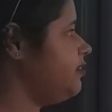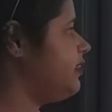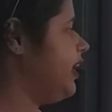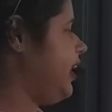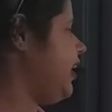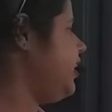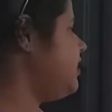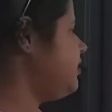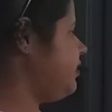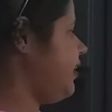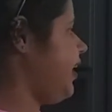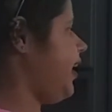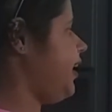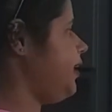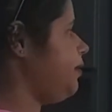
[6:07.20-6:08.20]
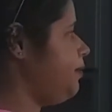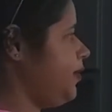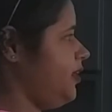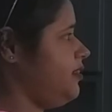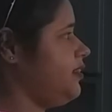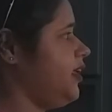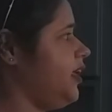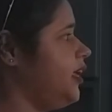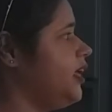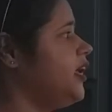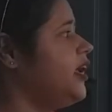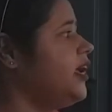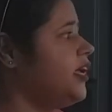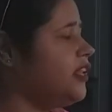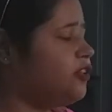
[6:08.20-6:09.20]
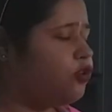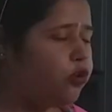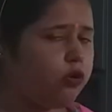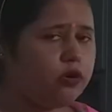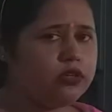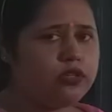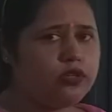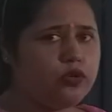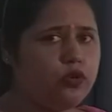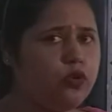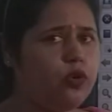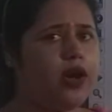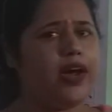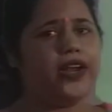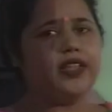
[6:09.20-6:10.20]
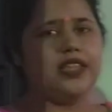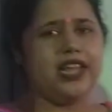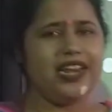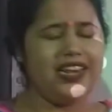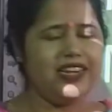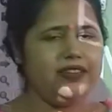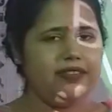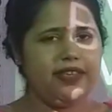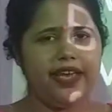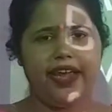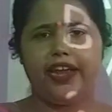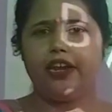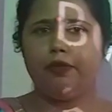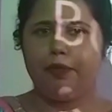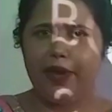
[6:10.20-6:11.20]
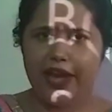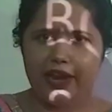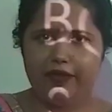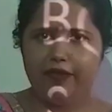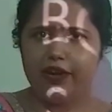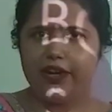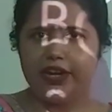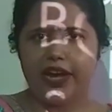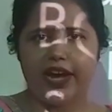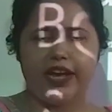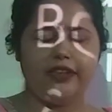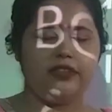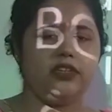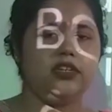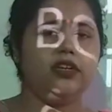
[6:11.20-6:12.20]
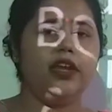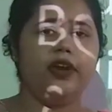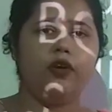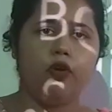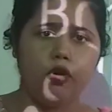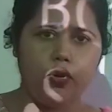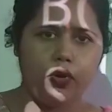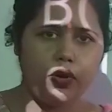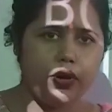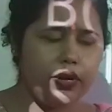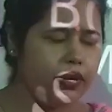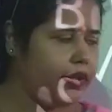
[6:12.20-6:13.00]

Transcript: Dalits and BC, those who are Dalits and backward caste or